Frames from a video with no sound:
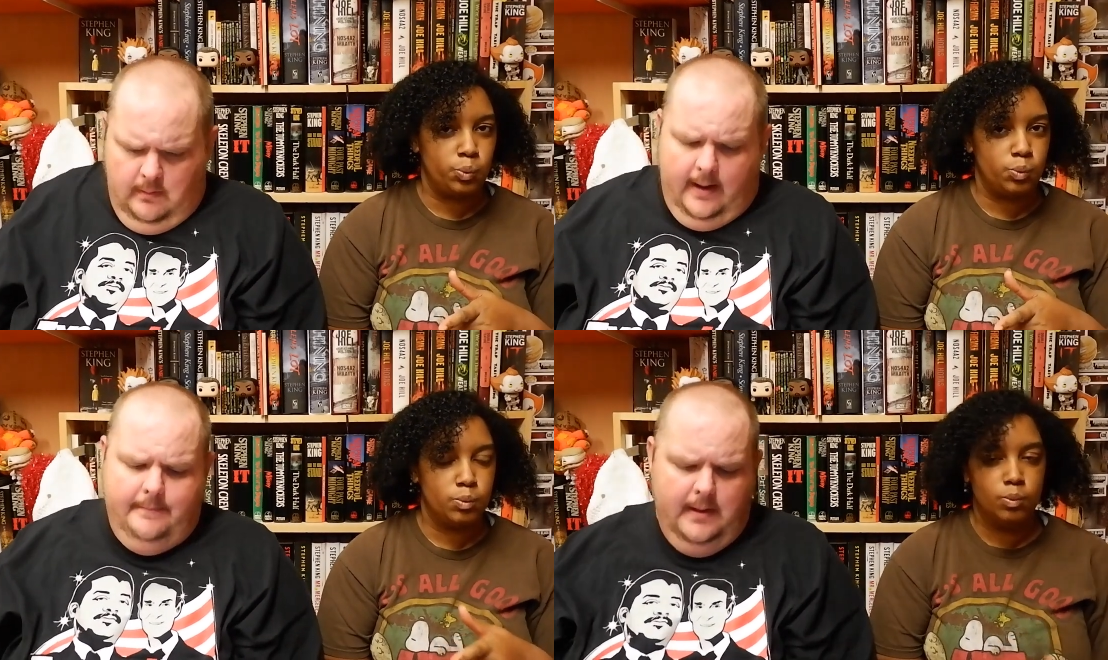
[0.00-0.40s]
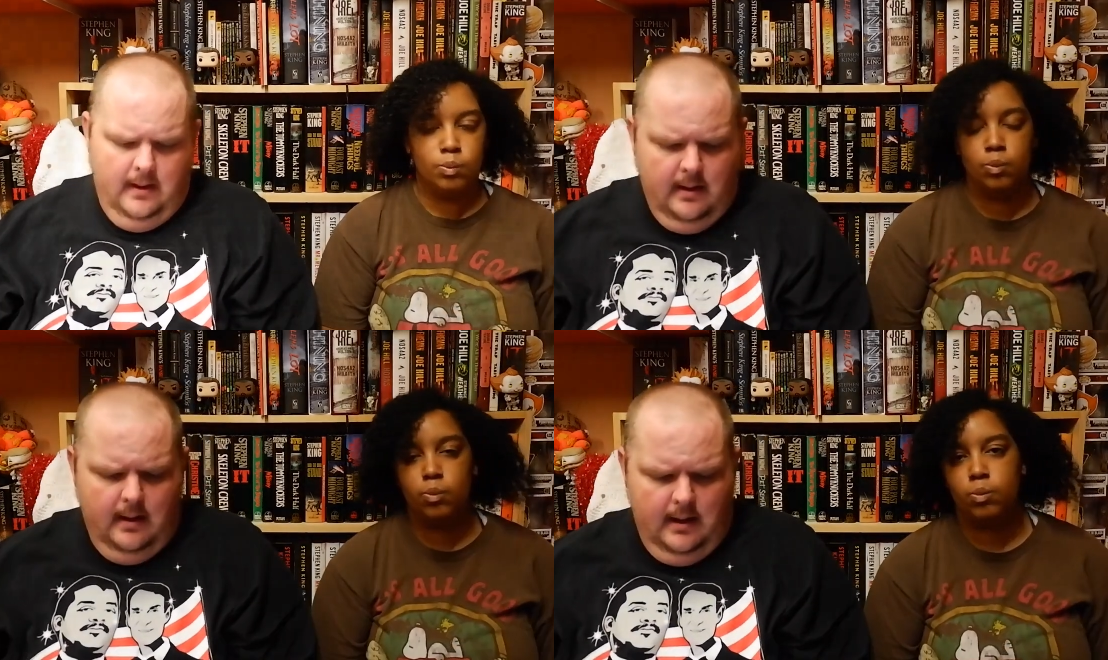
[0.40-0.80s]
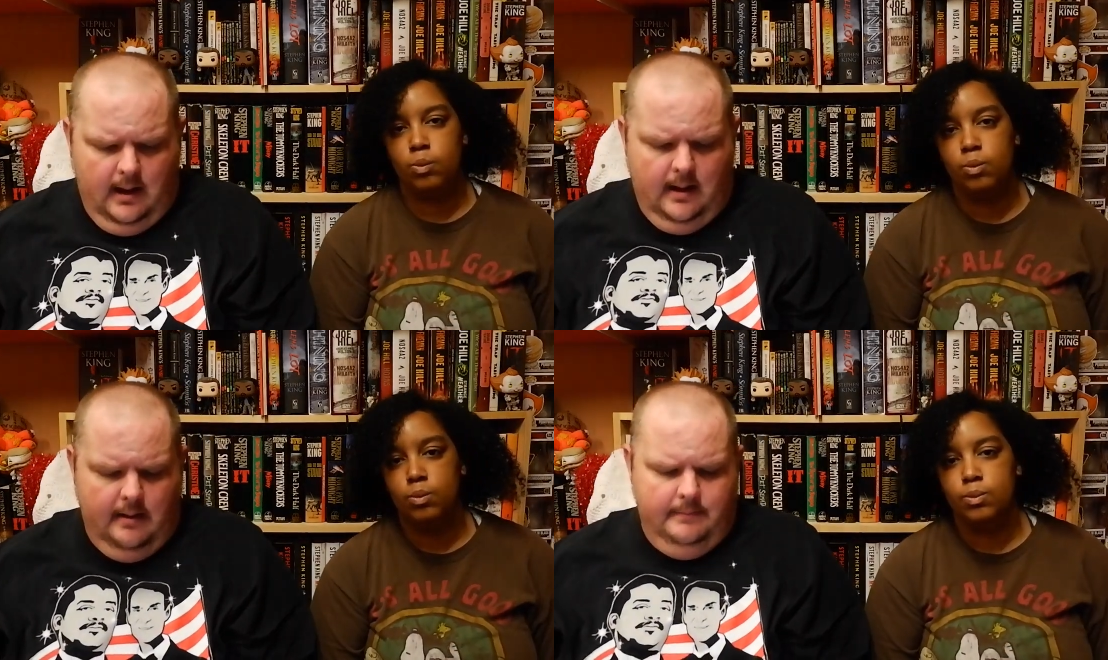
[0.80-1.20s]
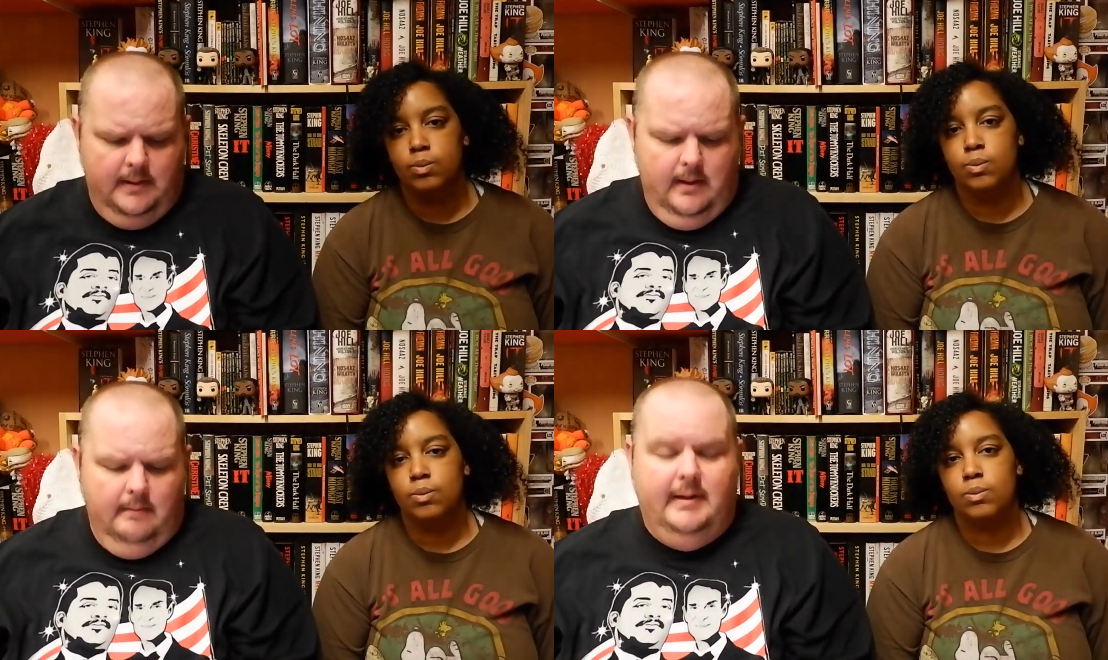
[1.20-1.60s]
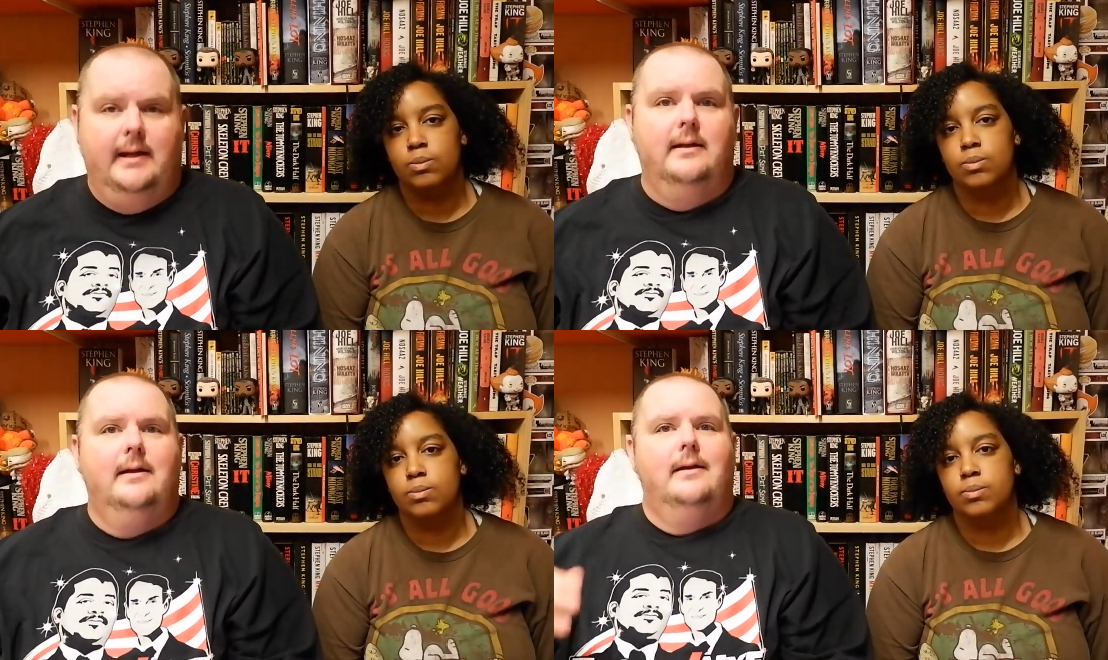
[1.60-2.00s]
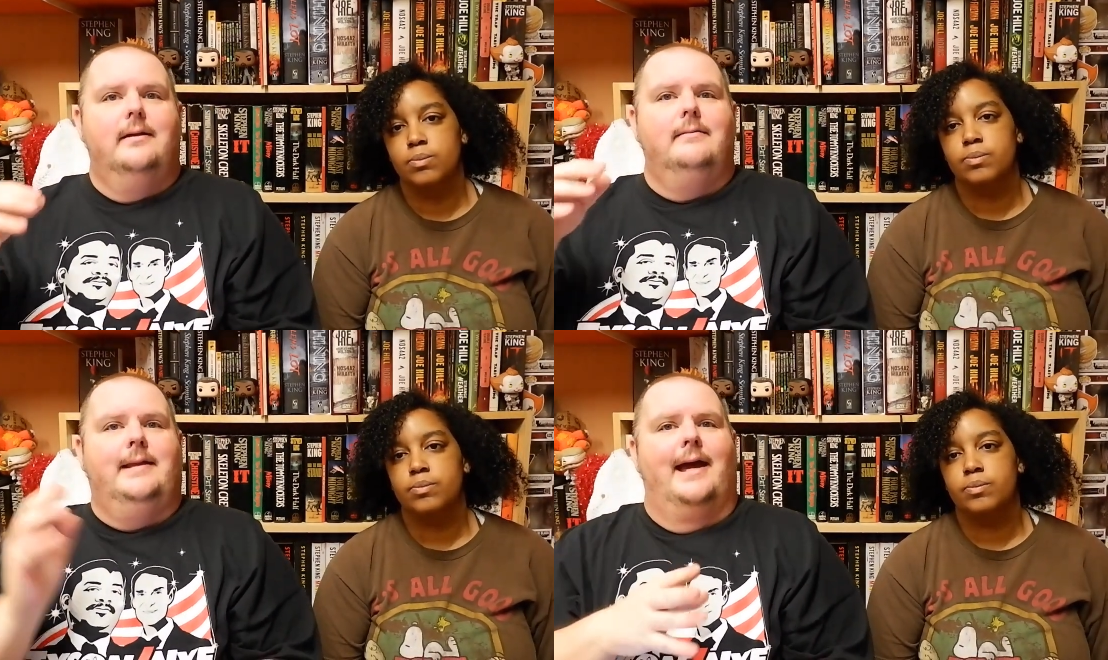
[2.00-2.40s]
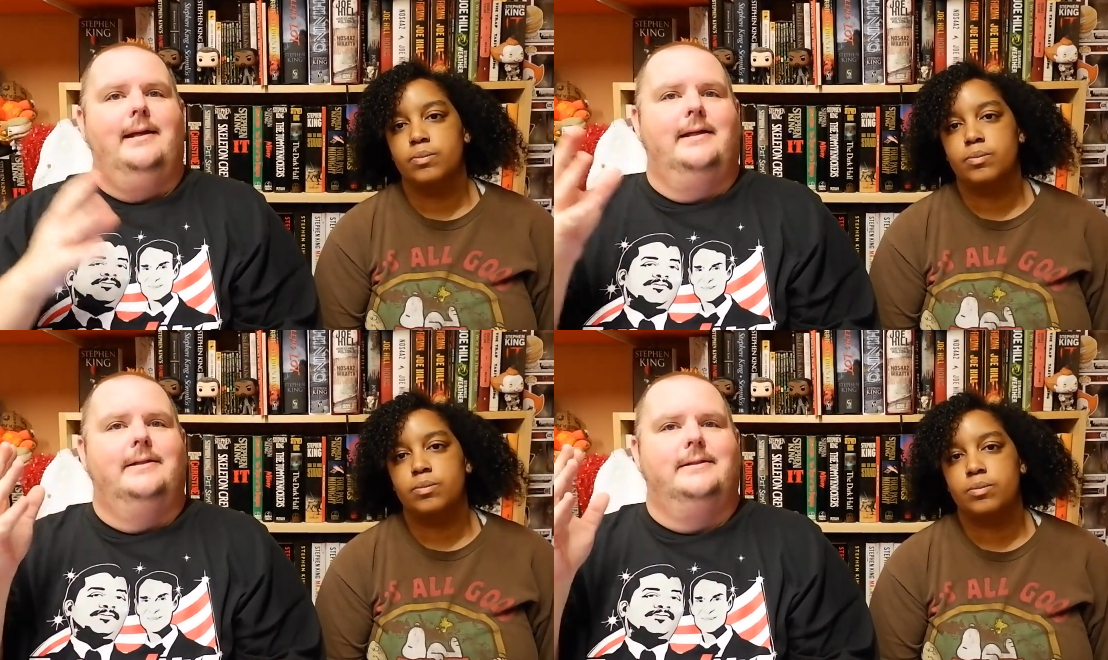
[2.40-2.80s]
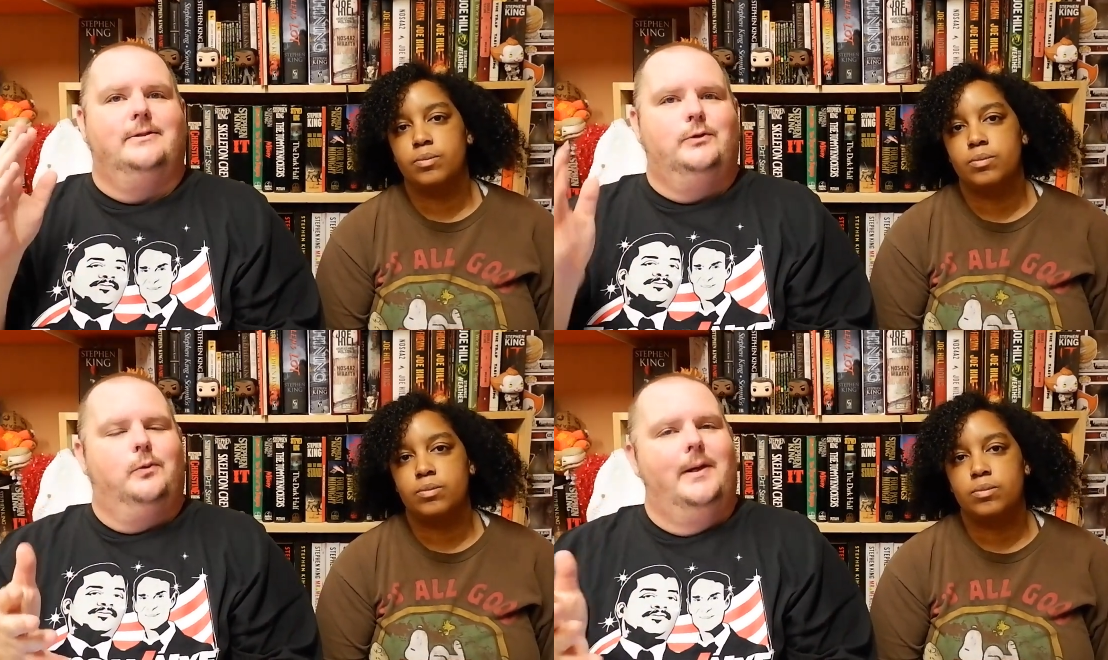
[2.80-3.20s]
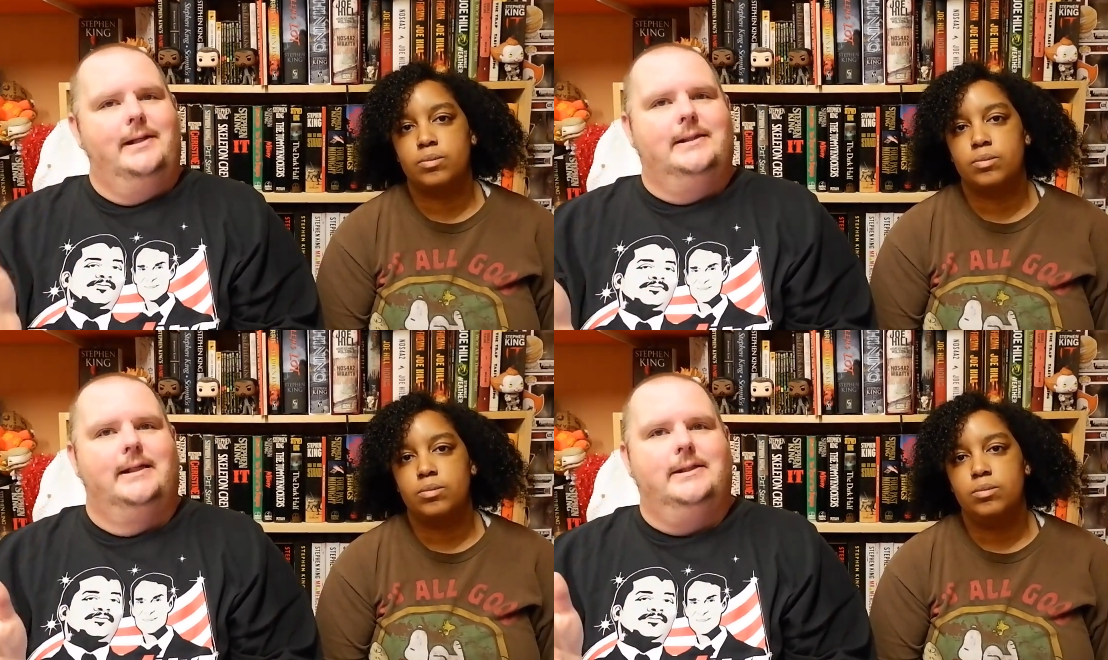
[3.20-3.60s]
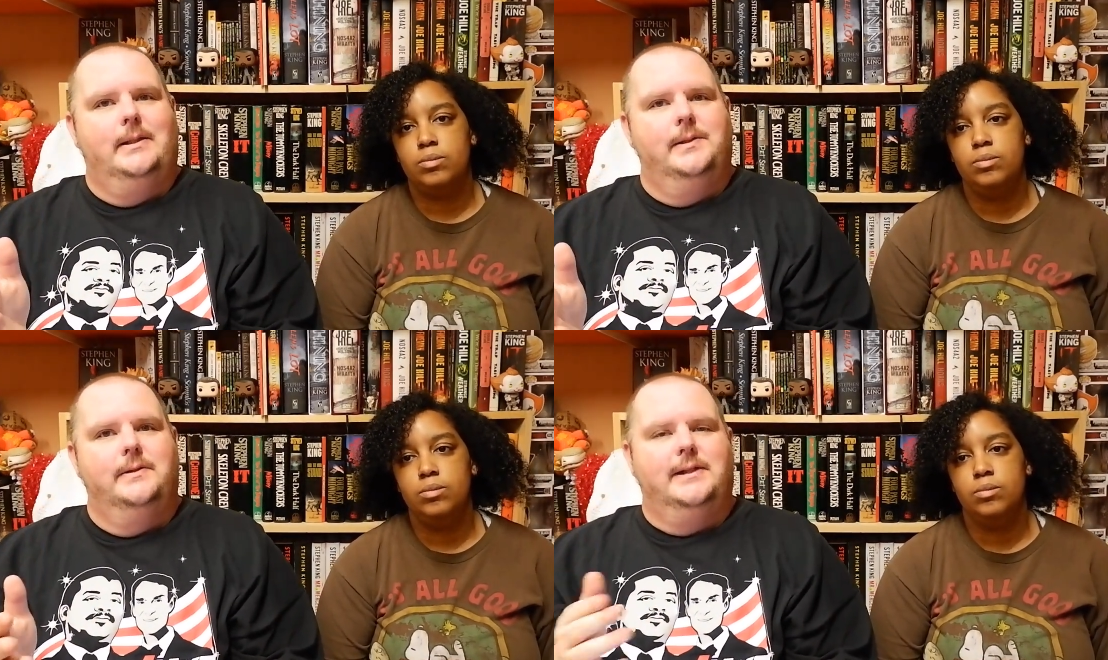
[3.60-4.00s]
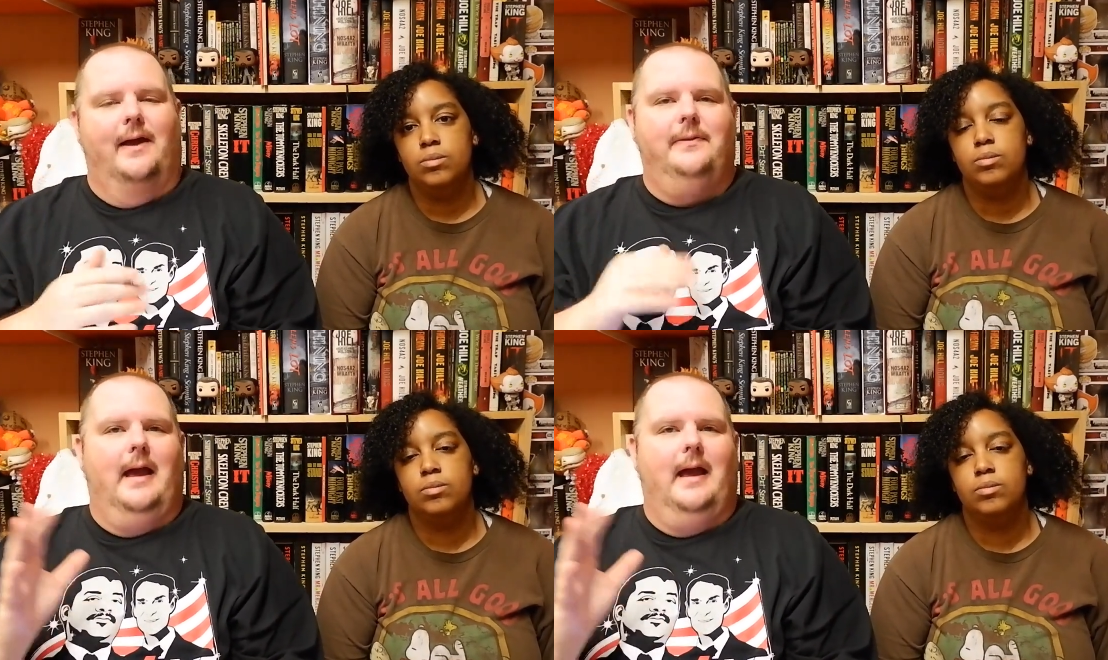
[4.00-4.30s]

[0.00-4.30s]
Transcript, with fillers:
Speaker 1: Right. Um, but that is 26 years. I,